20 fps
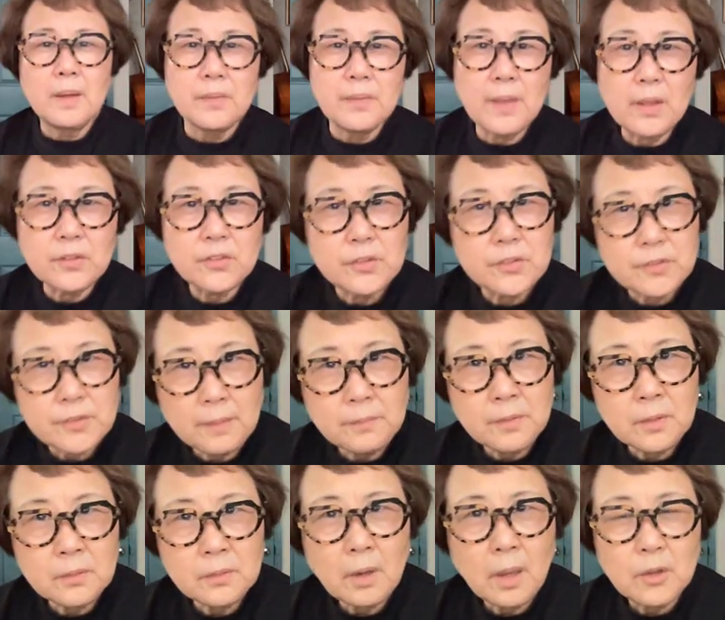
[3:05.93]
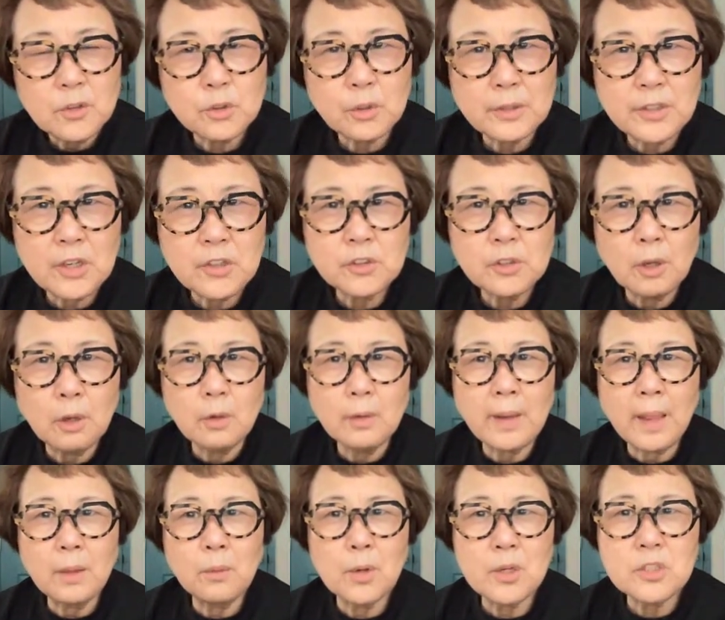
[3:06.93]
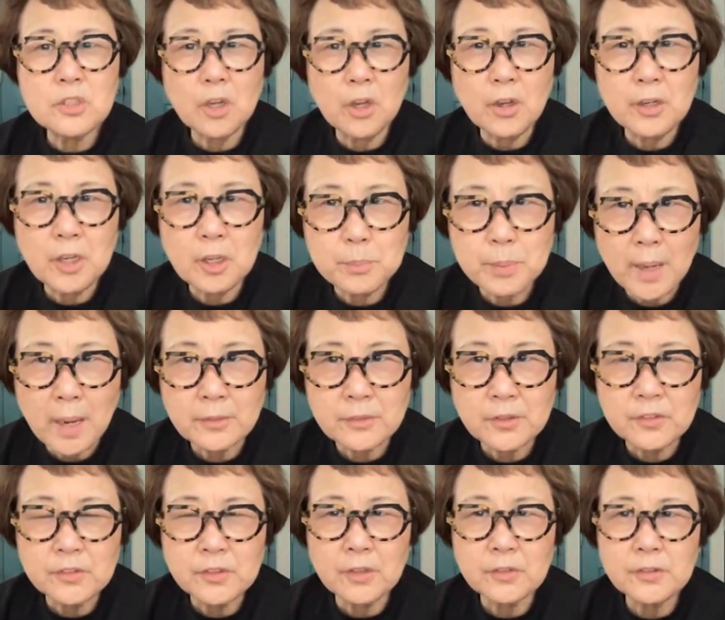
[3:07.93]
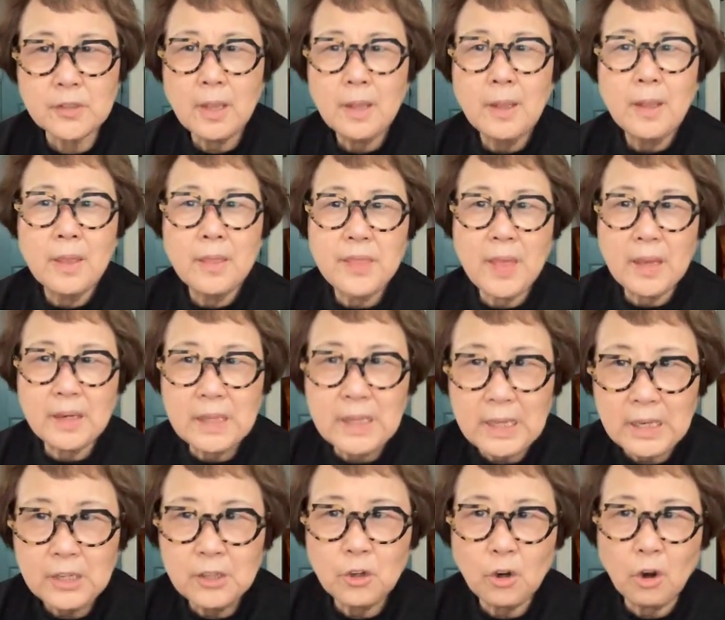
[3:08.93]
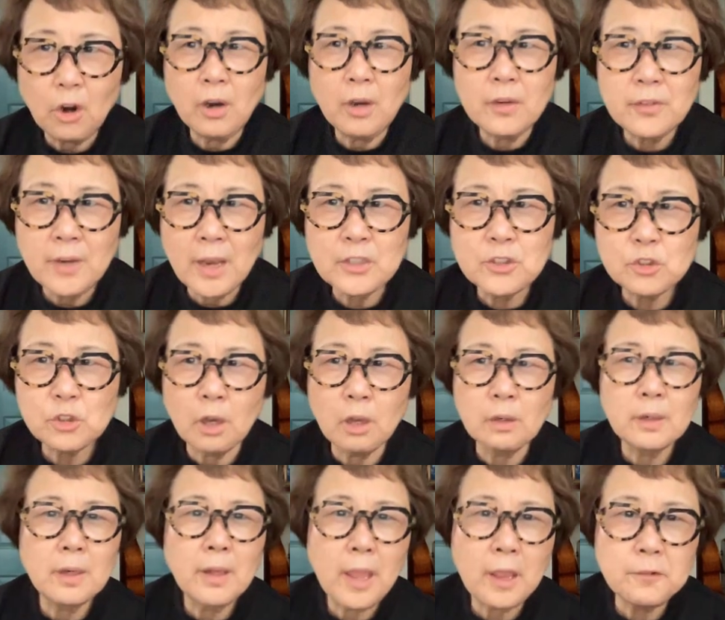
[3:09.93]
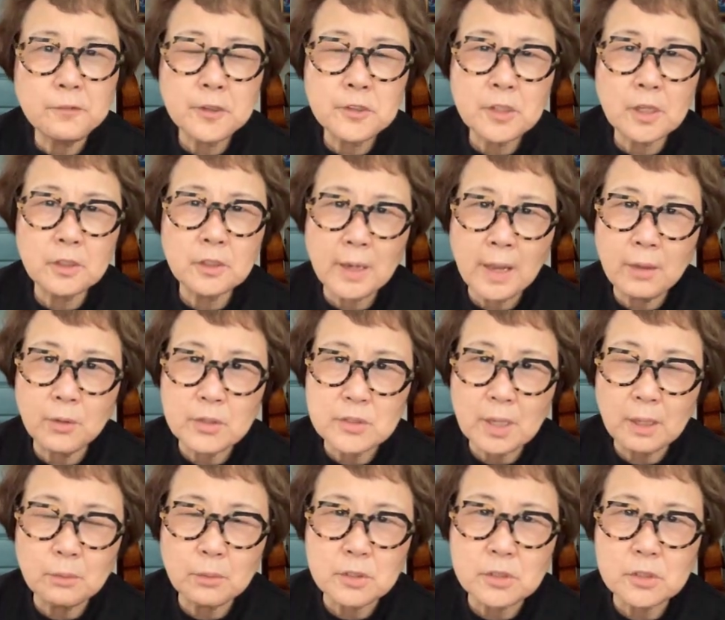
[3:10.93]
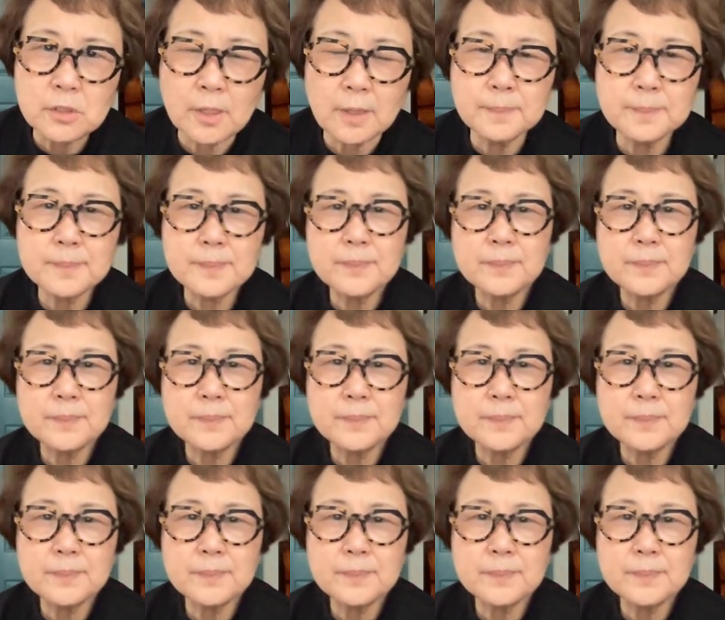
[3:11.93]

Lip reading: The 7 traditional language learning practices that hinder natural, efficient language acquisition.